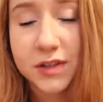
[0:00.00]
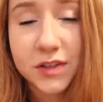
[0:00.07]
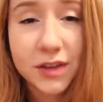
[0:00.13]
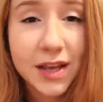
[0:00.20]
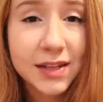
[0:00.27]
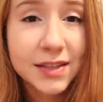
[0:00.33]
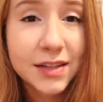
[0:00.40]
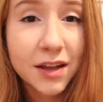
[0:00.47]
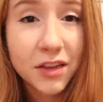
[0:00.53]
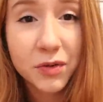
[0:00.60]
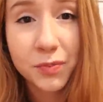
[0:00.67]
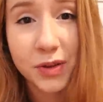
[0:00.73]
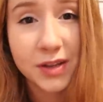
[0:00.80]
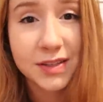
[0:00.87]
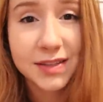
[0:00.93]
So that's another
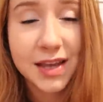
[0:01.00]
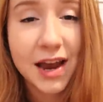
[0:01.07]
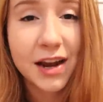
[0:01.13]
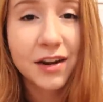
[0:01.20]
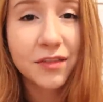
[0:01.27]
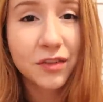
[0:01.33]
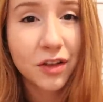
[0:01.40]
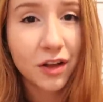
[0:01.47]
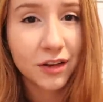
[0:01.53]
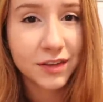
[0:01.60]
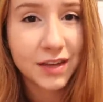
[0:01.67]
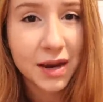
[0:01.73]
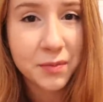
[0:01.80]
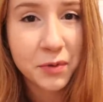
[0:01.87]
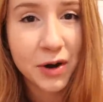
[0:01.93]
plus side side of cloth
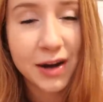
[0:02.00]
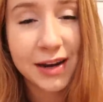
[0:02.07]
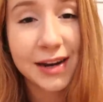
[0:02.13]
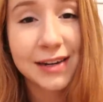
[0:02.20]
diapering.